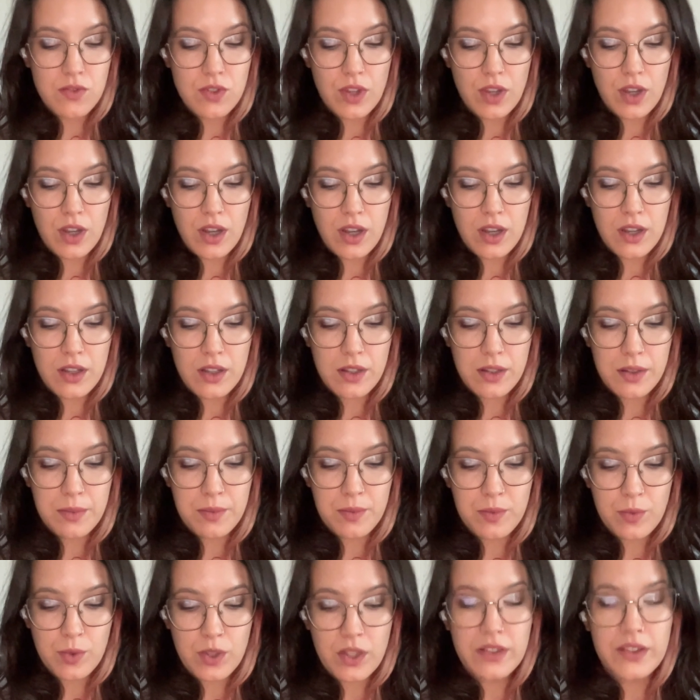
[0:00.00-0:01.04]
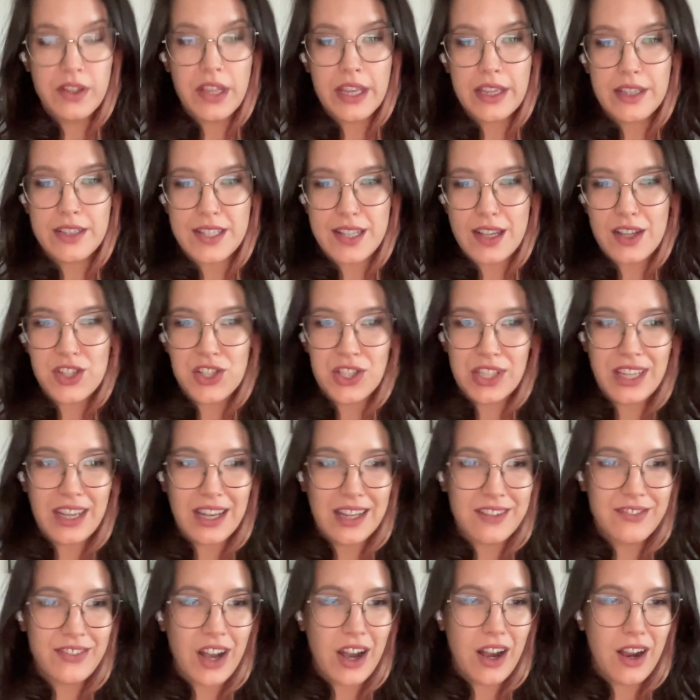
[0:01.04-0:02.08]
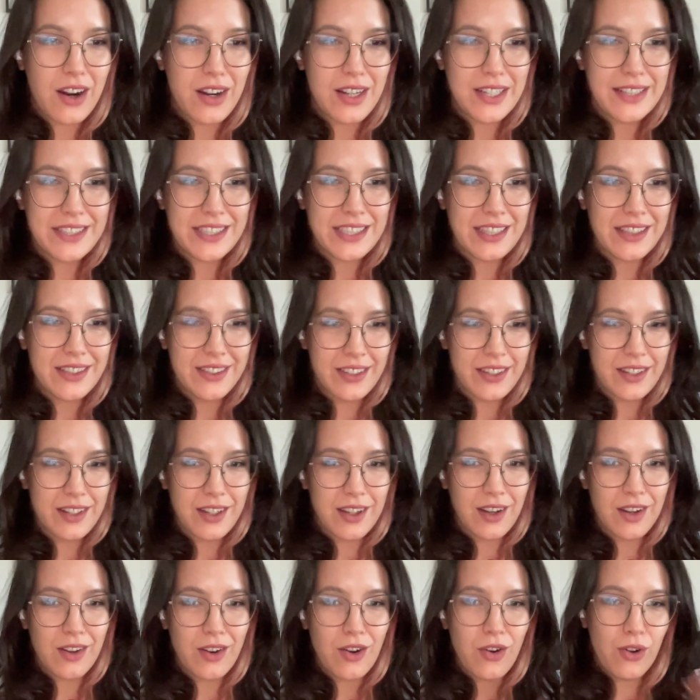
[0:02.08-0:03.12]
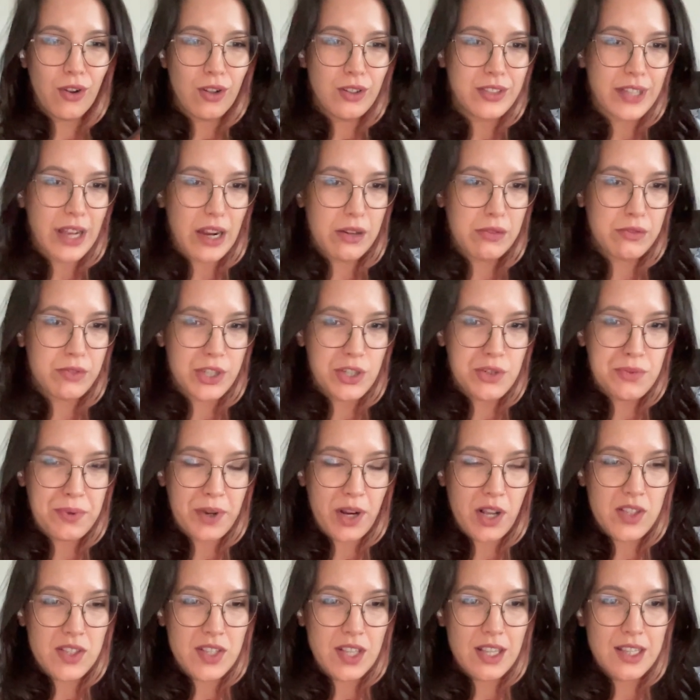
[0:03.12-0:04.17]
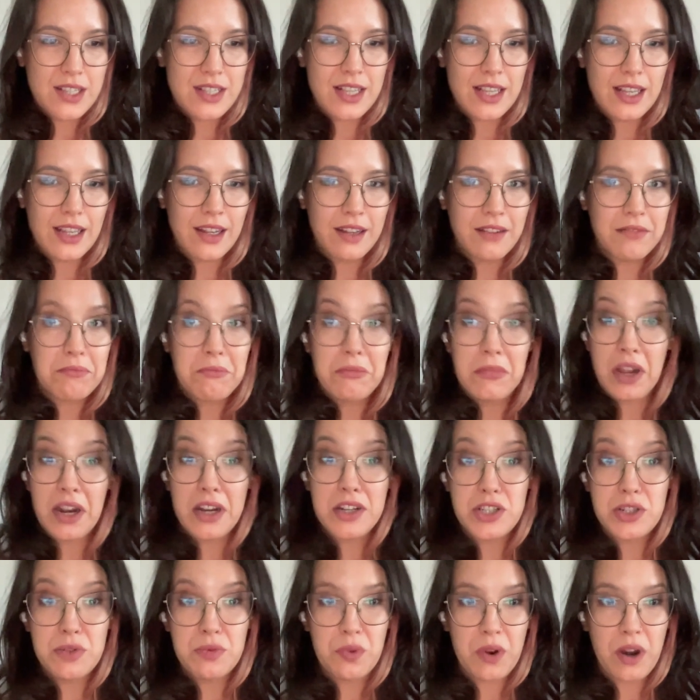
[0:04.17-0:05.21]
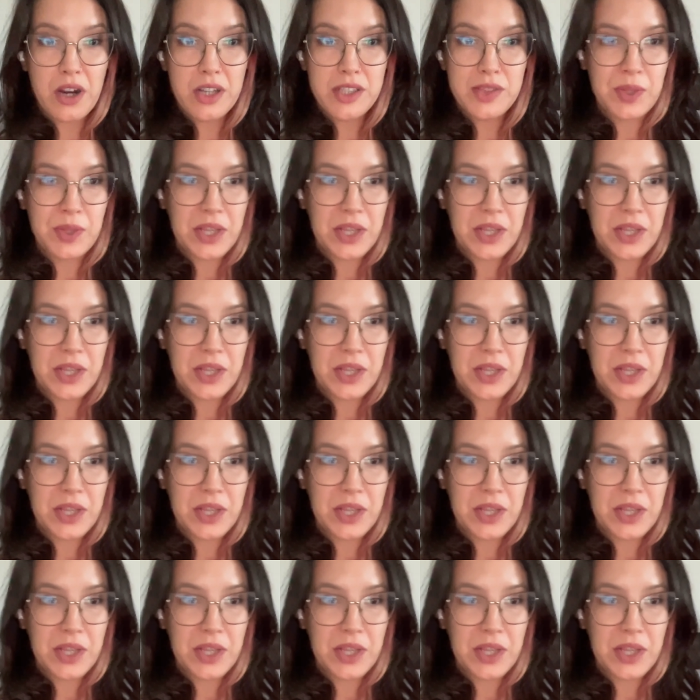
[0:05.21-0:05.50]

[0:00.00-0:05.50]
well, Nick is actually kind of R&Ding the cold outreach process, and it actually worked.